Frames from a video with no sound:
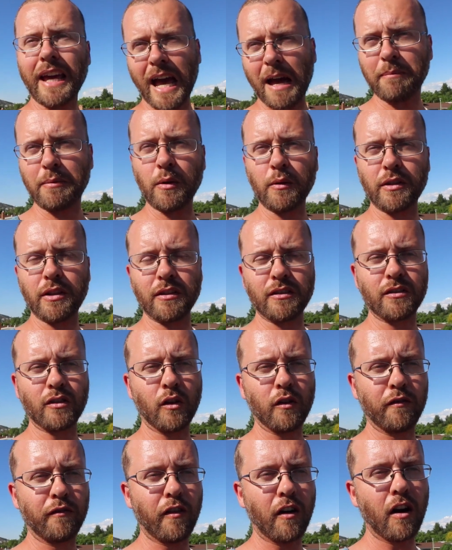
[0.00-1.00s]
happy with it
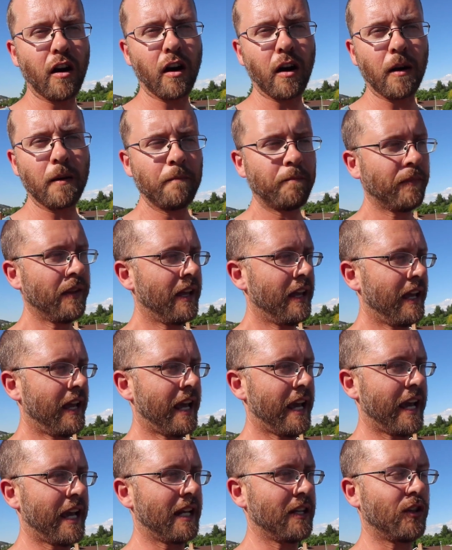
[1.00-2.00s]
so far
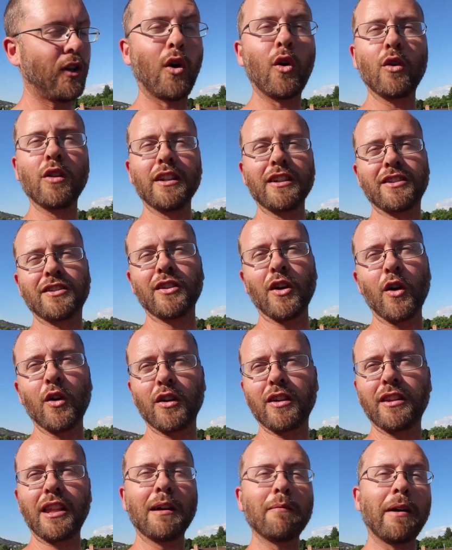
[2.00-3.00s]
and totally
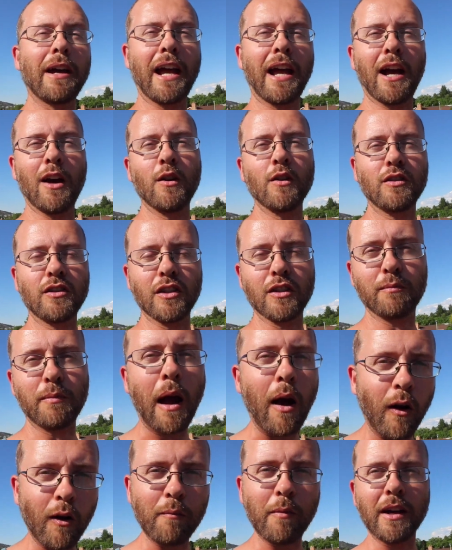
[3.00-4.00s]
stoked that my house is
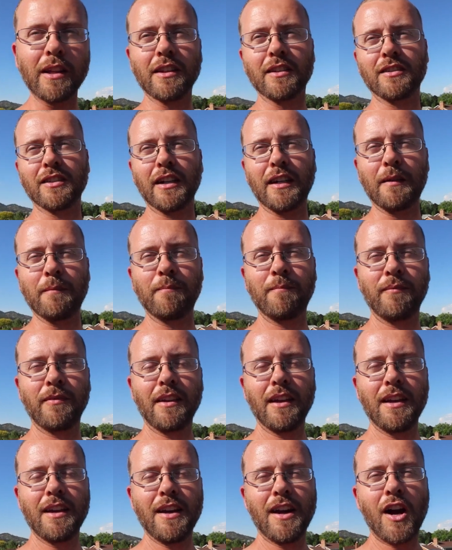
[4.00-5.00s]
powered by the sun.
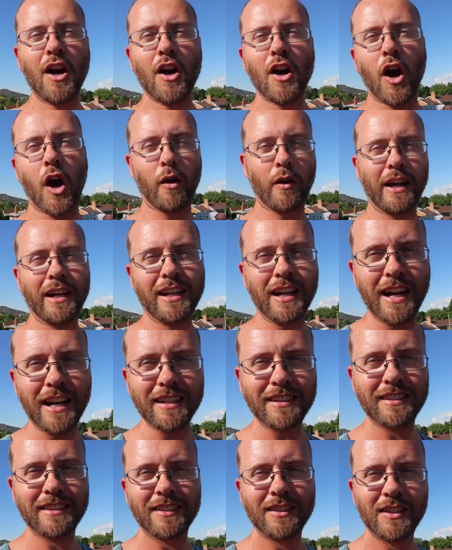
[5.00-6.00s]
All right,
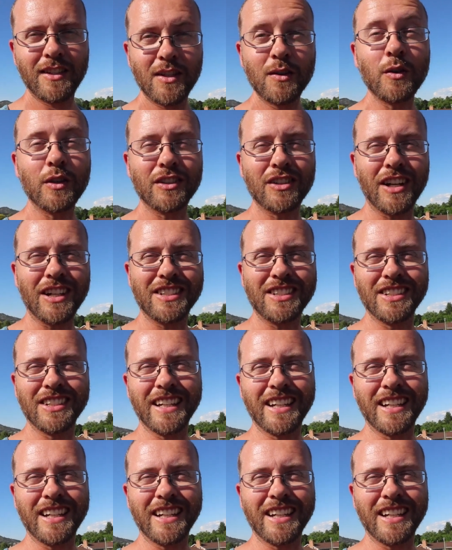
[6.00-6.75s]
guys, we'll talk to you